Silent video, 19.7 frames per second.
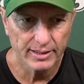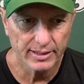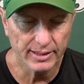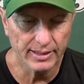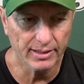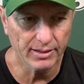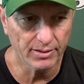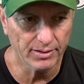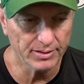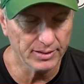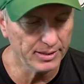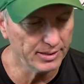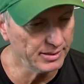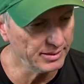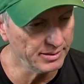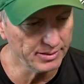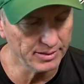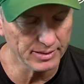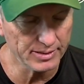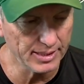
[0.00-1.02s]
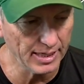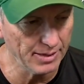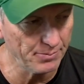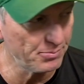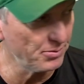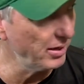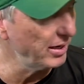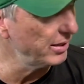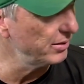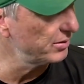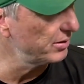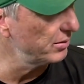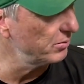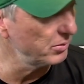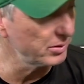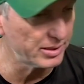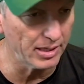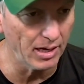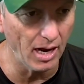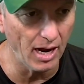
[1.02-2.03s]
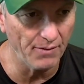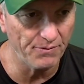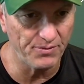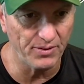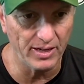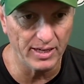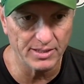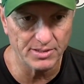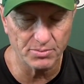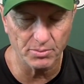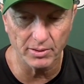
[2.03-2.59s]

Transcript: and then the same thing with the offense.